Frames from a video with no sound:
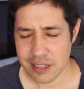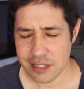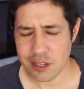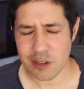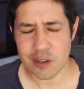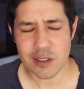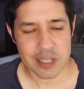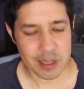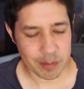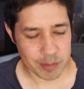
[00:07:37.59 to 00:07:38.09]
As
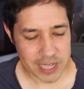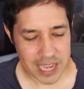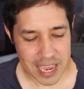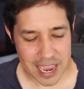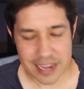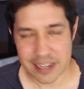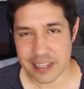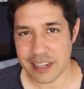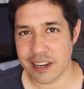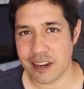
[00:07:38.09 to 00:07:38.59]
long as I'm
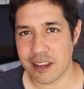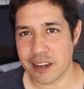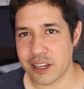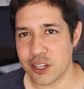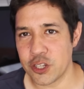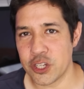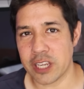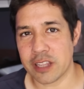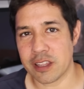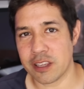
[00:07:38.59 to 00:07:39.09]
tagged and I
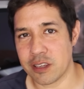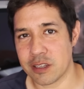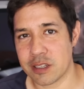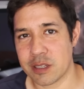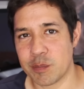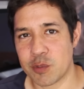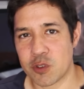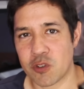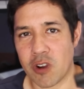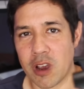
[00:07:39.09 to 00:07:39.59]
can check that you're
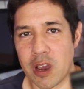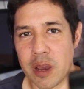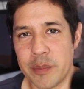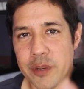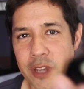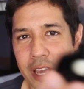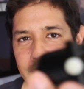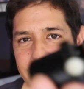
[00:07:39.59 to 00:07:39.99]
subscribed,